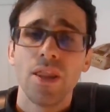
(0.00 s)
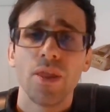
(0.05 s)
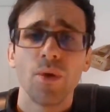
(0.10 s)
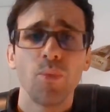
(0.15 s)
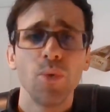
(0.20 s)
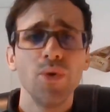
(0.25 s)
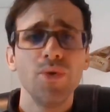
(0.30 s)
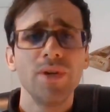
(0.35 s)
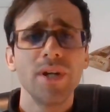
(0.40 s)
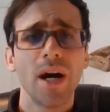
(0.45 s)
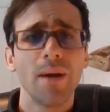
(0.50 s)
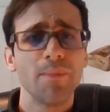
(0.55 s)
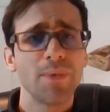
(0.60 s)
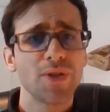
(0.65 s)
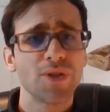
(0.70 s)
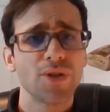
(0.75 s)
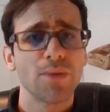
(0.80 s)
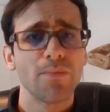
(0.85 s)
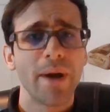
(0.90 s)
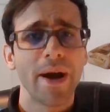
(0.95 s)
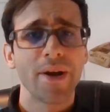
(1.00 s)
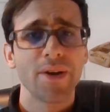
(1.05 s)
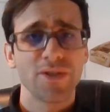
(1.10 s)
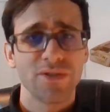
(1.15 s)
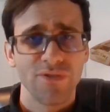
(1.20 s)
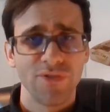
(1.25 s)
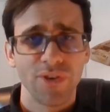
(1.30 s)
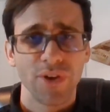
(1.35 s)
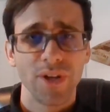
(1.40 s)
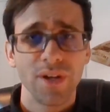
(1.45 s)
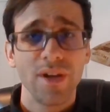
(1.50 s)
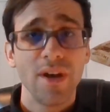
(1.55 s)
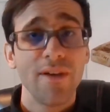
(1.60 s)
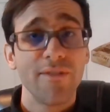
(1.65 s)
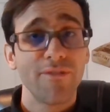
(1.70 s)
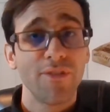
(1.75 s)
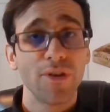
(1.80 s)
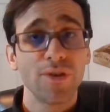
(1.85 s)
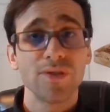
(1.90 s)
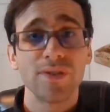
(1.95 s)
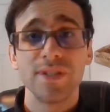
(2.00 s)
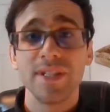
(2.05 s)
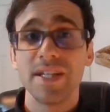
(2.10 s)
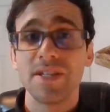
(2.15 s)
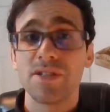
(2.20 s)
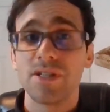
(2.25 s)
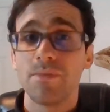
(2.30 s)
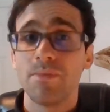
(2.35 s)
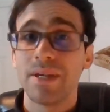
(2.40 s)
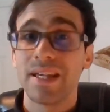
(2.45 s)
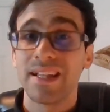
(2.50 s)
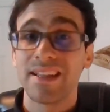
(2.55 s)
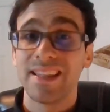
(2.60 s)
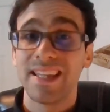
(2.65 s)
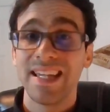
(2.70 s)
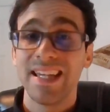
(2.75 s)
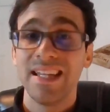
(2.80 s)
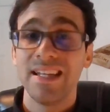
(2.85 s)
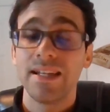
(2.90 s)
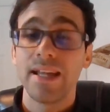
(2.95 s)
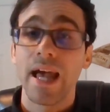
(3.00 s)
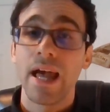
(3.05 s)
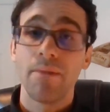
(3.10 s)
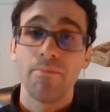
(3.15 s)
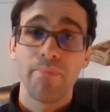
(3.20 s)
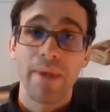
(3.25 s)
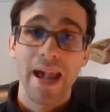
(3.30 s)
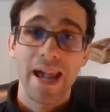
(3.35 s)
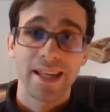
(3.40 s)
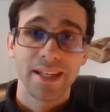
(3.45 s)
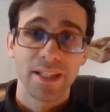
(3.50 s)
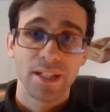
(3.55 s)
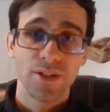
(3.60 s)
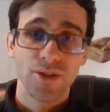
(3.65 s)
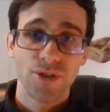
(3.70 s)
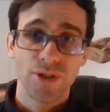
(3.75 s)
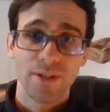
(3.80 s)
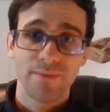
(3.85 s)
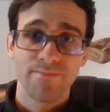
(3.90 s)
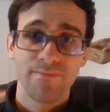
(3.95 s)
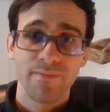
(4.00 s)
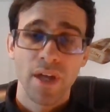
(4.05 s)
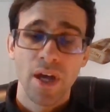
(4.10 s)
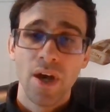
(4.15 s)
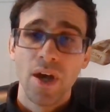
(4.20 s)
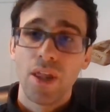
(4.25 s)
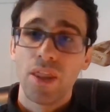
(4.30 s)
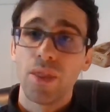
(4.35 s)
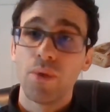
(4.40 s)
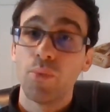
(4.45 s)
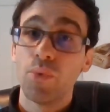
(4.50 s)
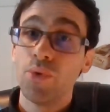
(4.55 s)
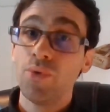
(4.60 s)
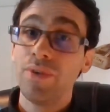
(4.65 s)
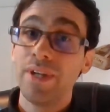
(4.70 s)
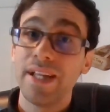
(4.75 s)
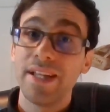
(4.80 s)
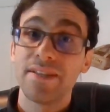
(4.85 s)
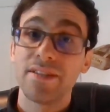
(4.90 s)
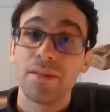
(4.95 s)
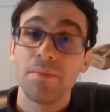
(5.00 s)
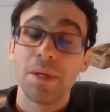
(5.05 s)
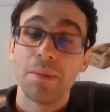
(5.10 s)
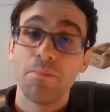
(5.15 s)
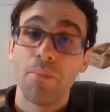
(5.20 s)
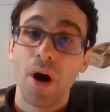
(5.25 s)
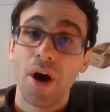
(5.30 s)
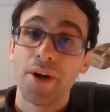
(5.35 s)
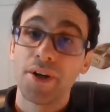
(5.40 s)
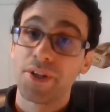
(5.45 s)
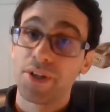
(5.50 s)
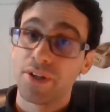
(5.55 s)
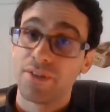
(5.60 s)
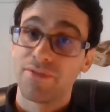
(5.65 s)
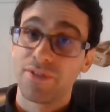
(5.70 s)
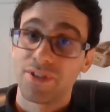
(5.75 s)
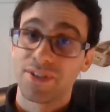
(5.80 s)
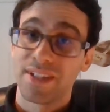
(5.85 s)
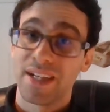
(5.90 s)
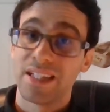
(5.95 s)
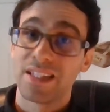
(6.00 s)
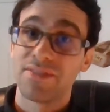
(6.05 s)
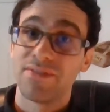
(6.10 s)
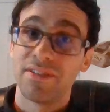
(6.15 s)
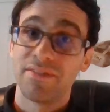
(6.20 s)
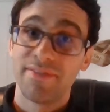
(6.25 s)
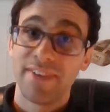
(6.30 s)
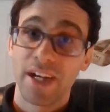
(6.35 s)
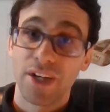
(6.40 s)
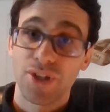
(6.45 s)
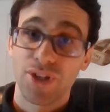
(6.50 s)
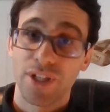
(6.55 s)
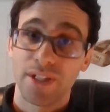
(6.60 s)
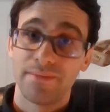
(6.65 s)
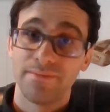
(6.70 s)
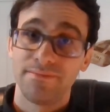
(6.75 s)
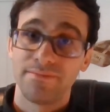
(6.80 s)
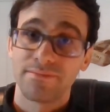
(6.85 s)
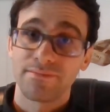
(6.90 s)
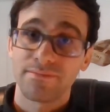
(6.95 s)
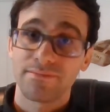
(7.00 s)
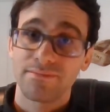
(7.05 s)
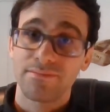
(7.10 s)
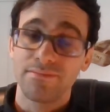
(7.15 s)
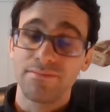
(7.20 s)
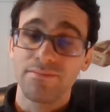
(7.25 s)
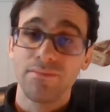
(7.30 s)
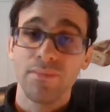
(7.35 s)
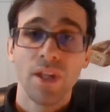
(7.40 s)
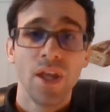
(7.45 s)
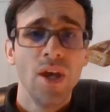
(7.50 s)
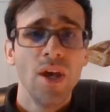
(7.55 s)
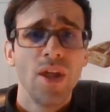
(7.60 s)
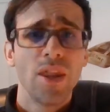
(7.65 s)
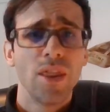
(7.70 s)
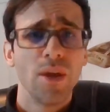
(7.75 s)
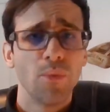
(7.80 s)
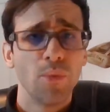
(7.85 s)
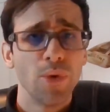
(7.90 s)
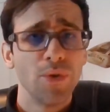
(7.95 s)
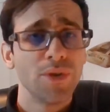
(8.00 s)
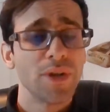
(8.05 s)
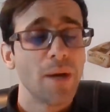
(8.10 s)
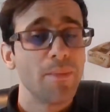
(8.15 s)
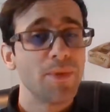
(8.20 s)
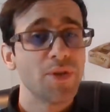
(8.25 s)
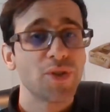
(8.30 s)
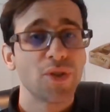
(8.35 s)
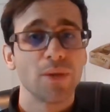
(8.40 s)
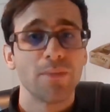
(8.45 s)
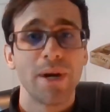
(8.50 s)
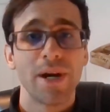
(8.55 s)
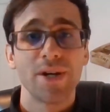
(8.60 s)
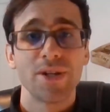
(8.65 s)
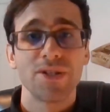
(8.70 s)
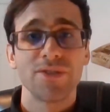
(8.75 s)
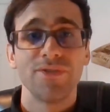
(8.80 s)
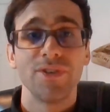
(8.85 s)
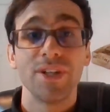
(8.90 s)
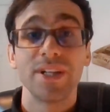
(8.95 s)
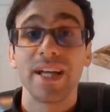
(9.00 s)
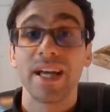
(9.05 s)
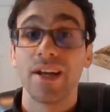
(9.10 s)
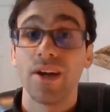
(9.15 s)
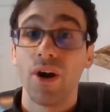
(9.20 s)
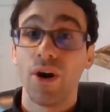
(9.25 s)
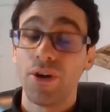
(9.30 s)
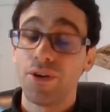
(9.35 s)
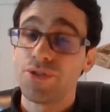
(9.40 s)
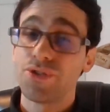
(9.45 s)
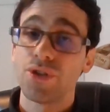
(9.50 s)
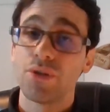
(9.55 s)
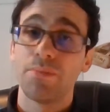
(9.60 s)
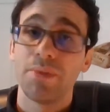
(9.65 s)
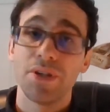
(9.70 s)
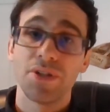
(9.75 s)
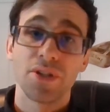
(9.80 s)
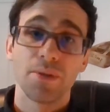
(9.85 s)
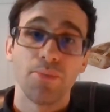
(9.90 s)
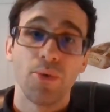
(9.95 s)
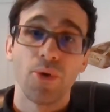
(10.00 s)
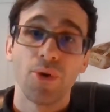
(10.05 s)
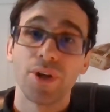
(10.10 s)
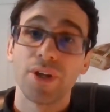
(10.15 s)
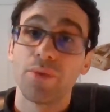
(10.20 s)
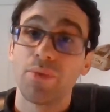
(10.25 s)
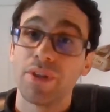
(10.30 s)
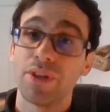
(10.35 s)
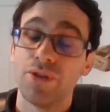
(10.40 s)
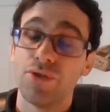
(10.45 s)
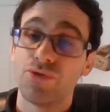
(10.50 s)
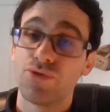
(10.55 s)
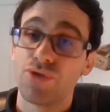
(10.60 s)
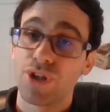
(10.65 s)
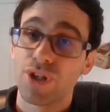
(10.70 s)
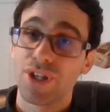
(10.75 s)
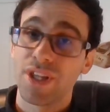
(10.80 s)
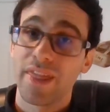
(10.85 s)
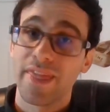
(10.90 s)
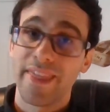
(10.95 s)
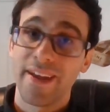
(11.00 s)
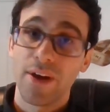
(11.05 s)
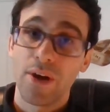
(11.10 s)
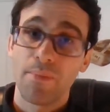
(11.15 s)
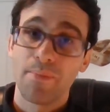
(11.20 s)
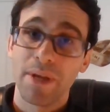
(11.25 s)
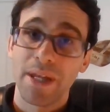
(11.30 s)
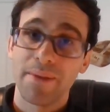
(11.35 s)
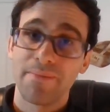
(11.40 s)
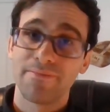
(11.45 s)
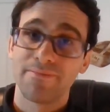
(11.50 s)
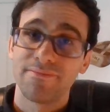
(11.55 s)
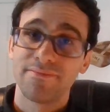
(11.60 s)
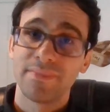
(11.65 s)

The wound on Mr. Myers' foot first needs to be cleaned and bandaged. The wound needs to be monitored for signs of infection. The wound on Mr. Myers' foot can also be supported with nutrition therapy.